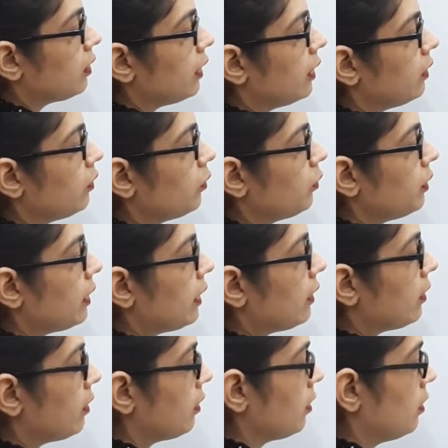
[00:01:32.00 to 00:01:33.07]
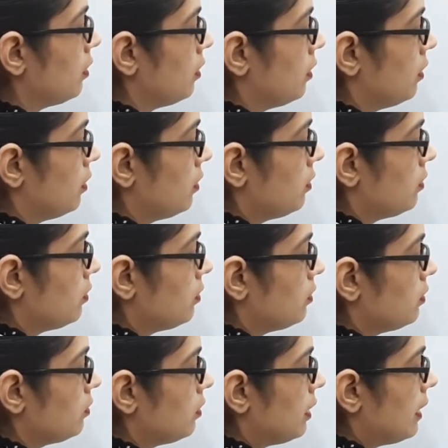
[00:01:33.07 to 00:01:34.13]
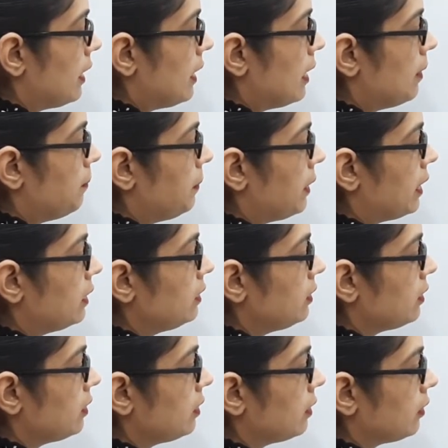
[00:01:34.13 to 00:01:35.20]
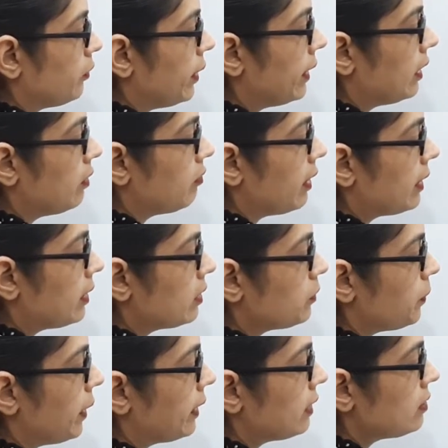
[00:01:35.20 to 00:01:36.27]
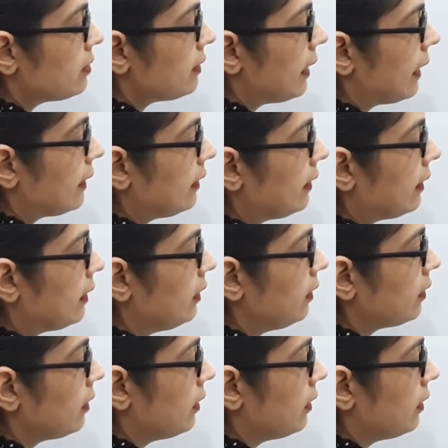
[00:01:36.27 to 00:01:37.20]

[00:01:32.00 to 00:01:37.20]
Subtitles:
into D. A plus 20 minus 1 is 19